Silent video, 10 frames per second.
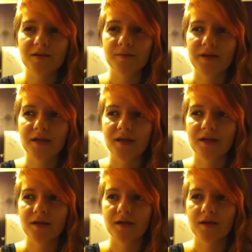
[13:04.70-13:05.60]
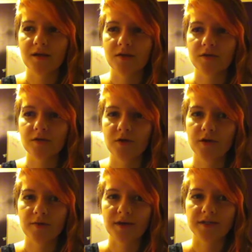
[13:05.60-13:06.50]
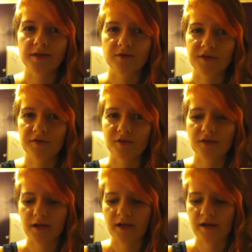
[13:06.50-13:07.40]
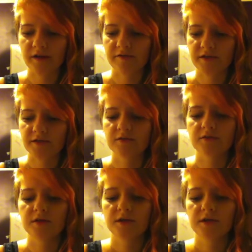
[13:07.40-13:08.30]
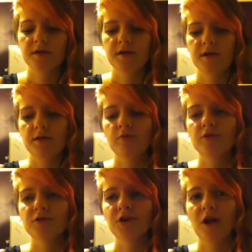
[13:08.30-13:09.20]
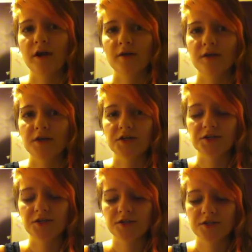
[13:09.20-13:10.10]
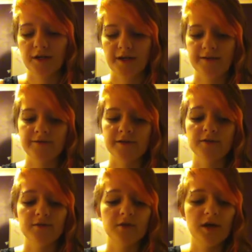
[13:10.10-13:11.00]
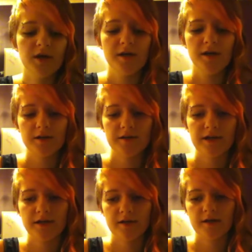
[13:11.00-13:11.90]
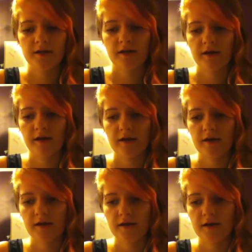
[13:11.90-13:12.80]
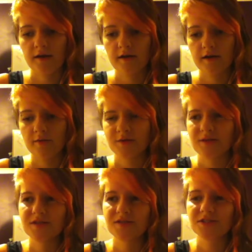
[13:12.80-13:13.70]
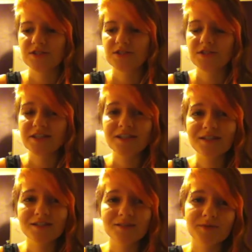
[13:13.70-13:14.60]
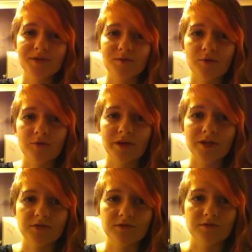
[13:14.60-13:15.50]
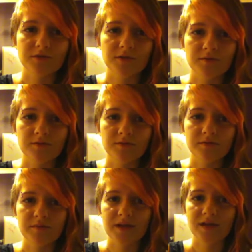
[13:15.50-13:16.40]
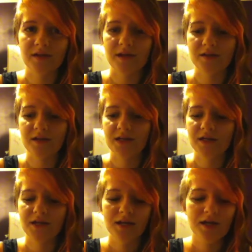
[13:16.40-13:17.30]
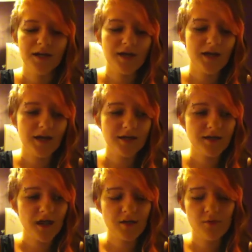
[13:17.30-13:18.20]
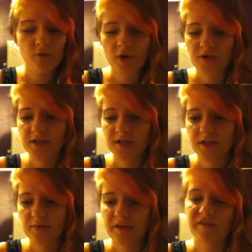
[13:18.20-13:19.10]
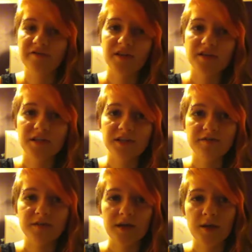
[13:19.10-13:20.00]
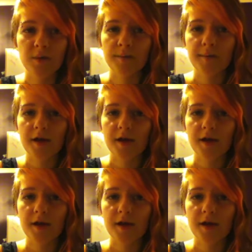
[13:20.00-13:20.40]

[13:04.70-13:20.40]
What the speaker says: me look at myself differently. I feel more childish. I feel like, I mean, she's been more rational than me lately, and I'm worried that my feelings for him